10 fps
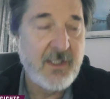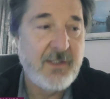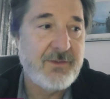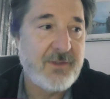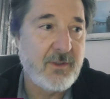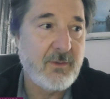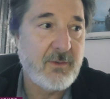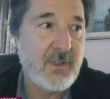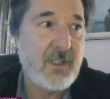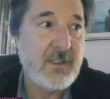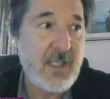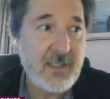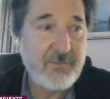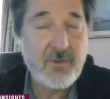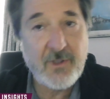So a lot
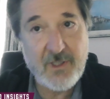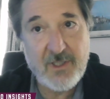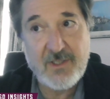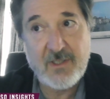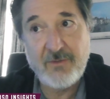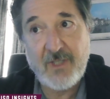of good initiatives,